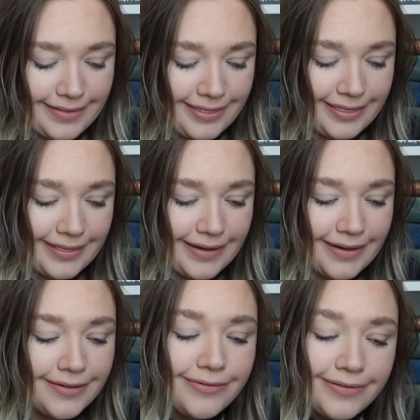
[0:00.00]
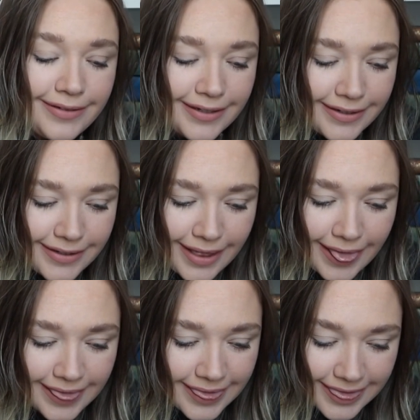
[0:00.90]
loved
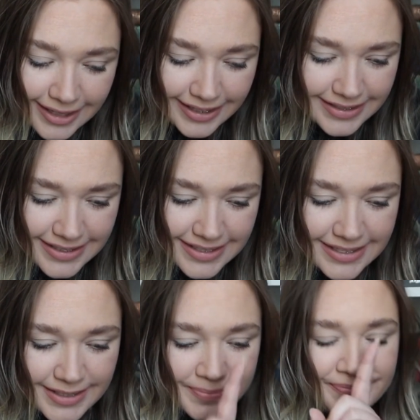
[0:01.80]
this